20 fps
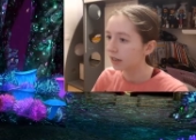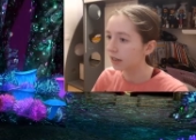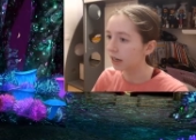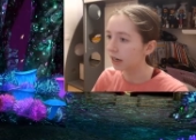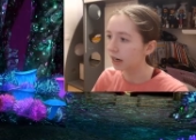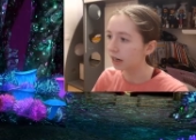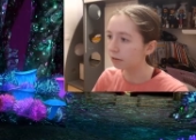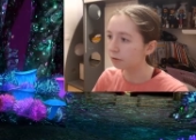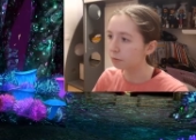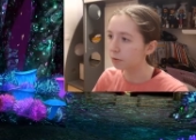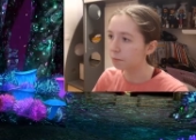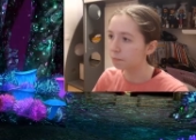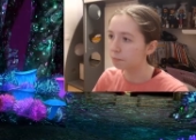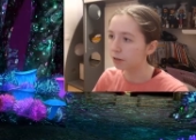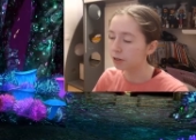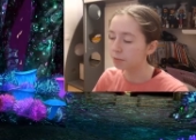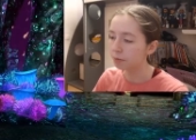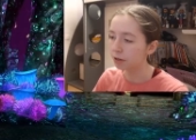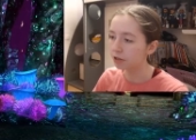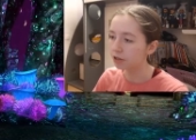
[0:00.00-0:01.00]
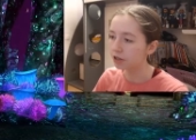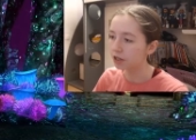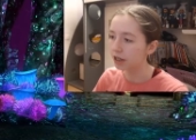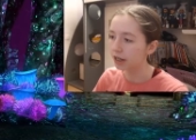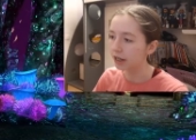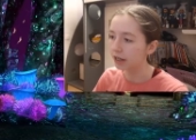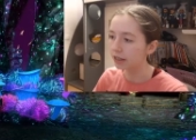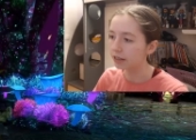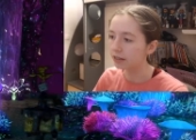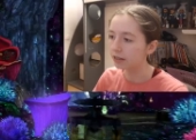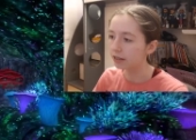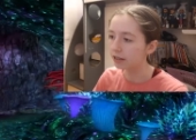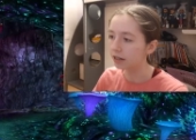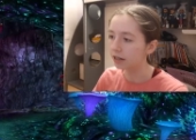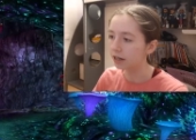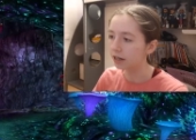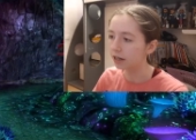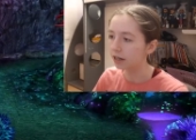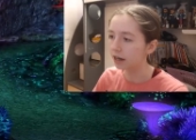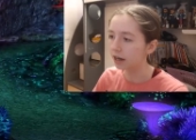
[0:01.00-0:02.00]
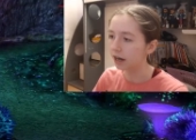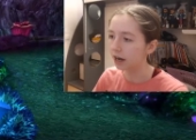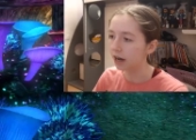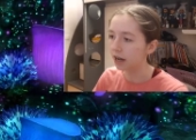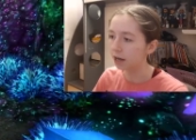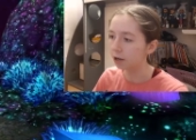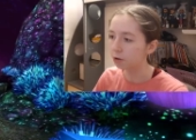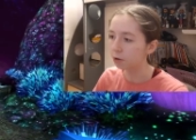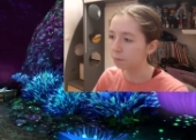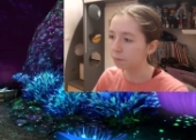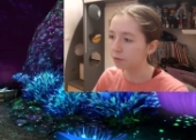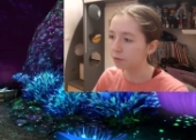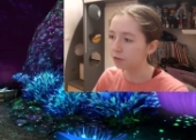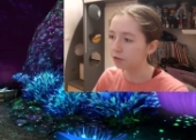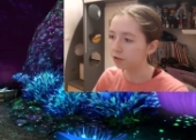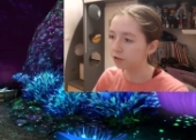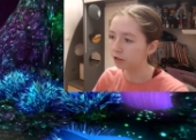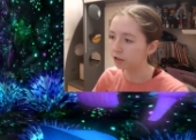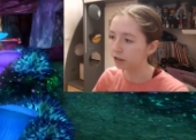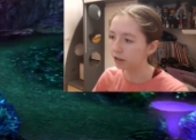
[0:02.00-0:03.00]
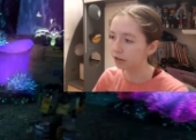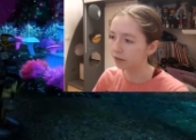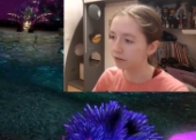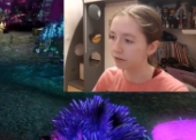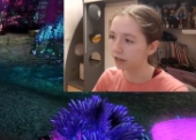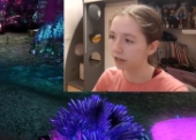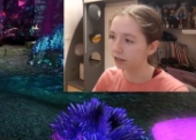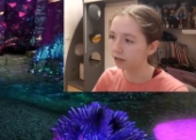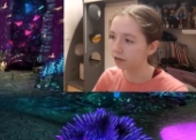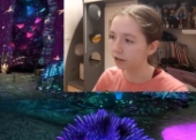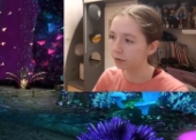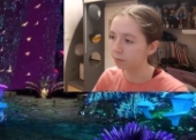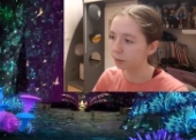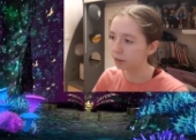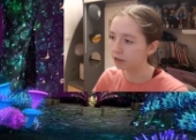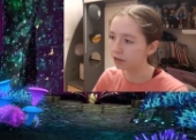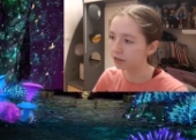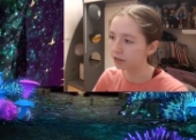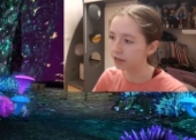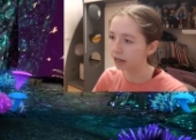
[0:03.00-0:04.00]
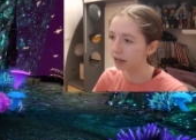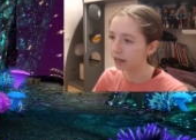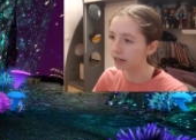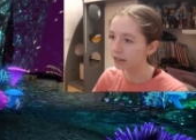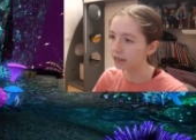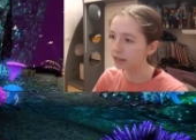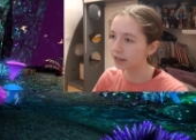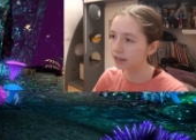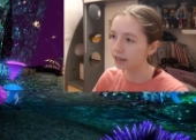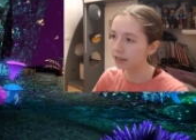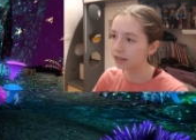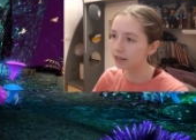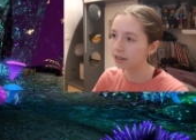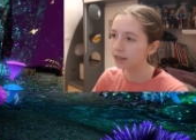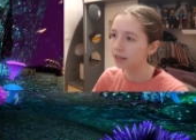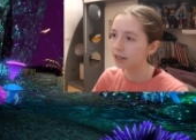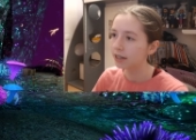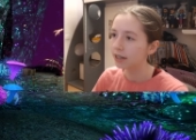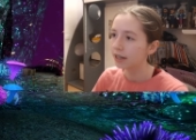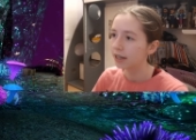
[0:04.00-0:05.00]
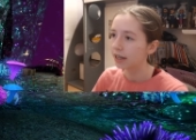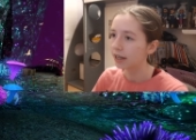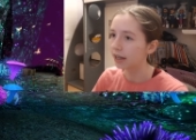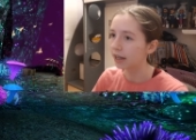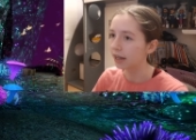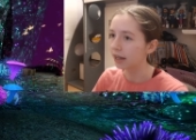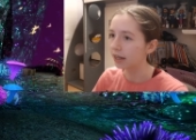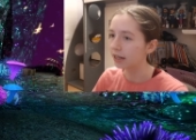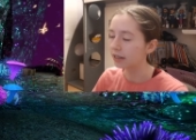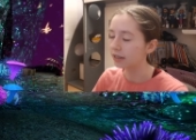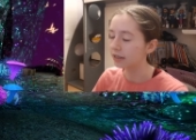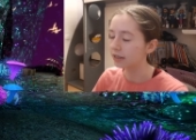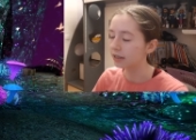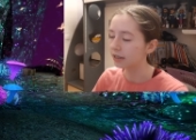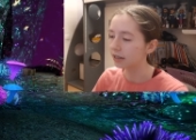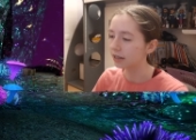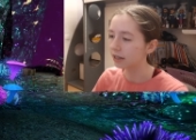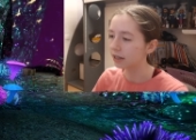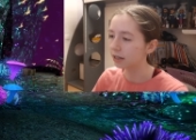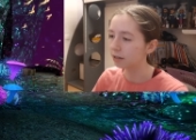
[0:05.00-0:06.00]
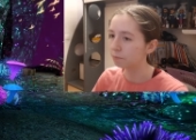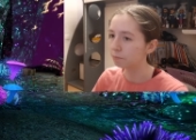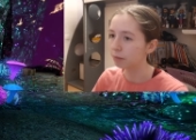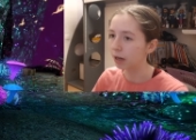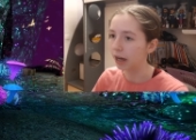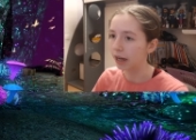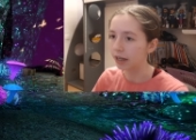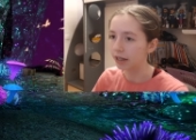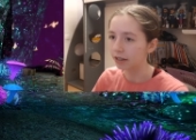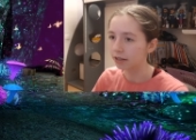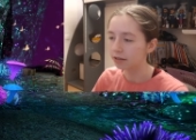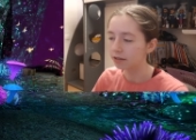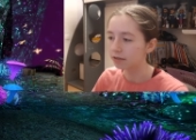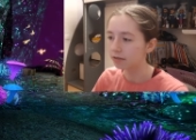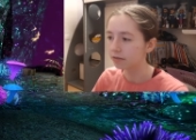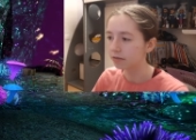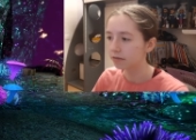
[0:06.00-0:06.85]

Yeah, that would be pretty much it. Uh, I hope you enjoyed this video as much as I did. And uh, bye.